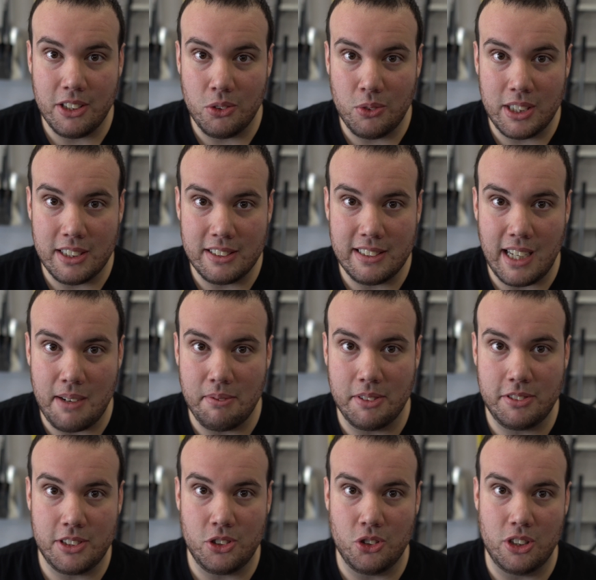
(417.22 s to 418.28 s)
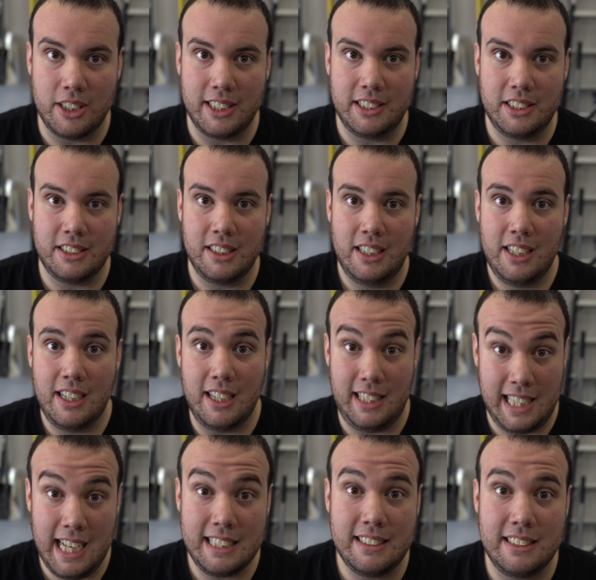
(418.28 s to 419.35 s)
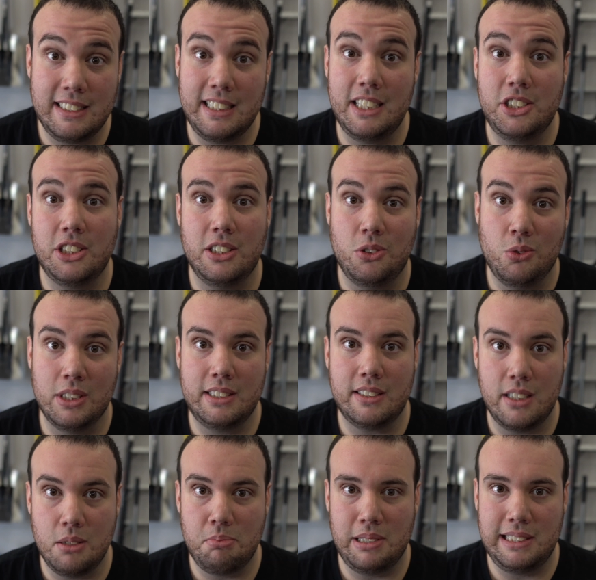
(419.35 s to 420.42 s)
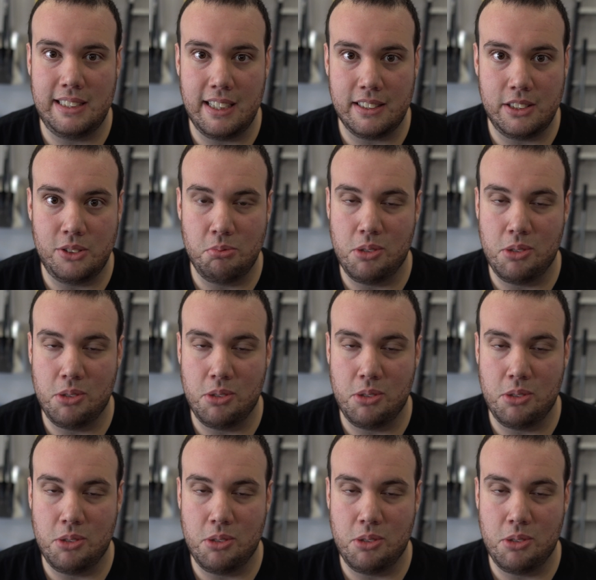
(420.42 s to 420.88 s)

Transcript: the winter time of storage. And that's essentially what's going to protect your